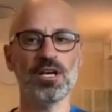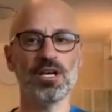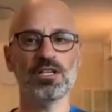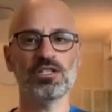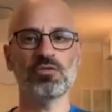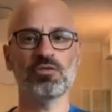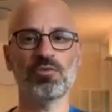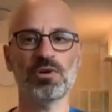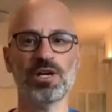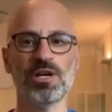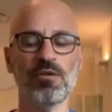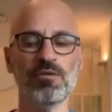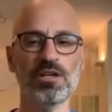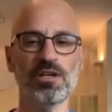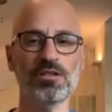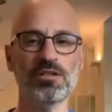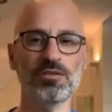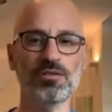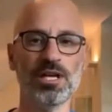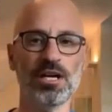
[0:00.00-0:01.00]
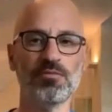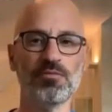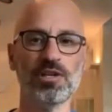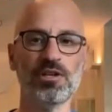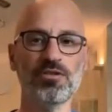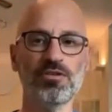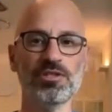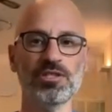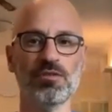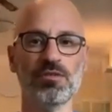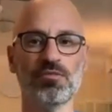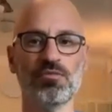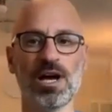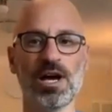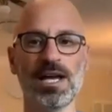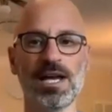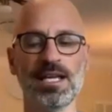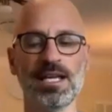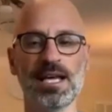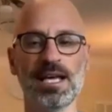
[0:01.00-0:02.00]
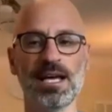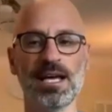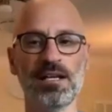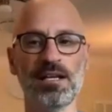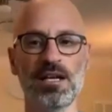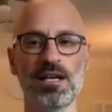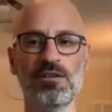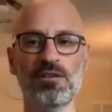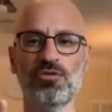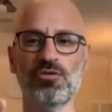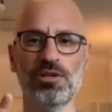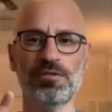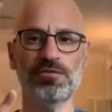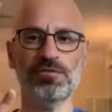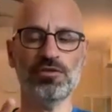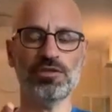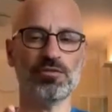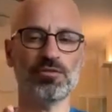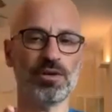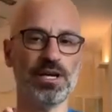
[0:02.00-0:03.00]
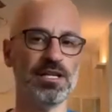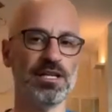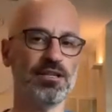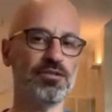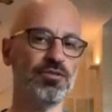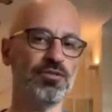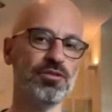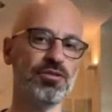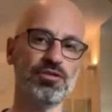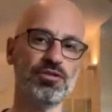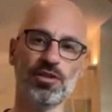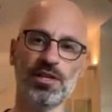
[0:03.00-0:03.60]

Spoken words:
So how are we going to do that? We're going to use the right hand, and you don't have to use the right hand, you can use